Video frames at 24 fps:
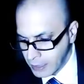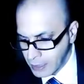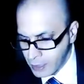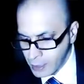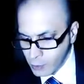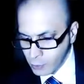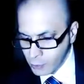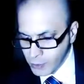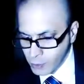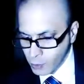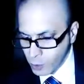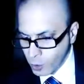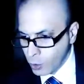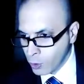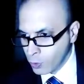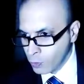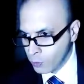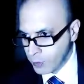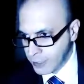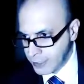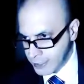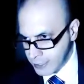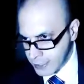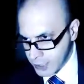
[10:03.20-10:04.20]
we're
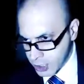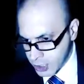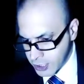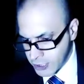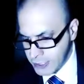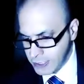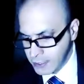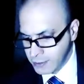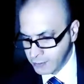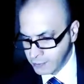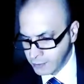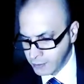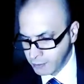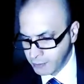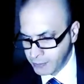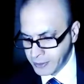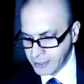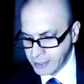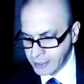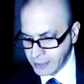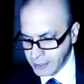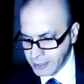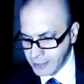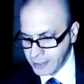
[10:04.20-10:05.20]
already seeing the
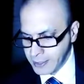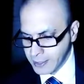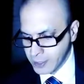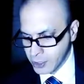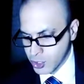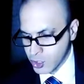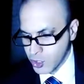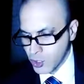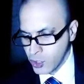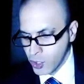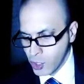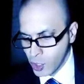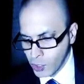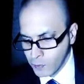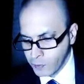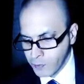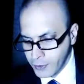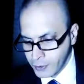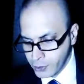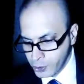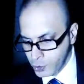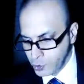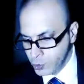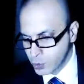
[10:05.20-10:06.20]
beginnings of a
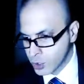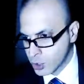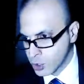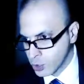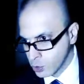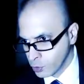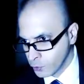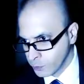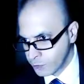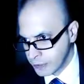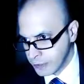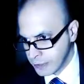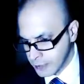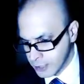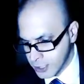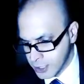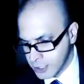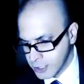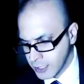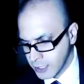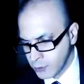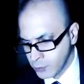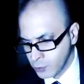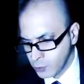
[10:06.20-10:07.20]
new
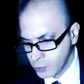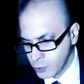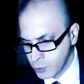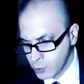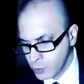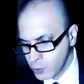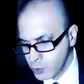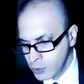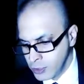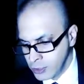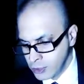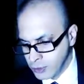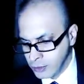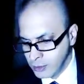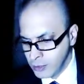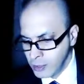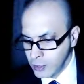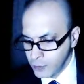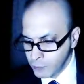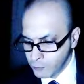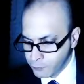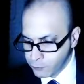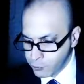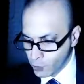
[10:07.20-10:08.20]
Soviet-style union
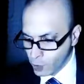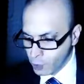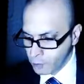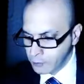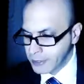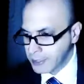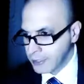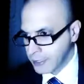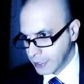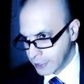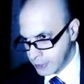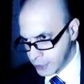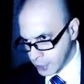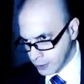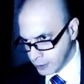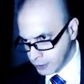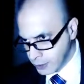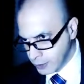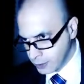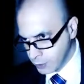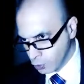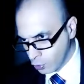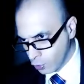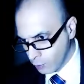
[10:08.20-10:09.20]
forming as an
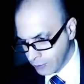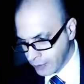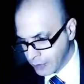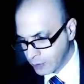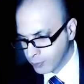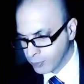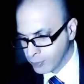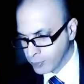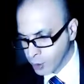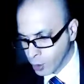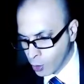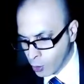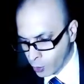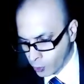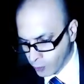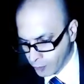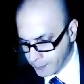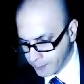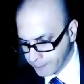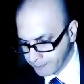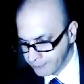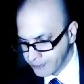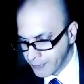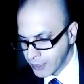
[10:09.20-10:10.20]
economic bloc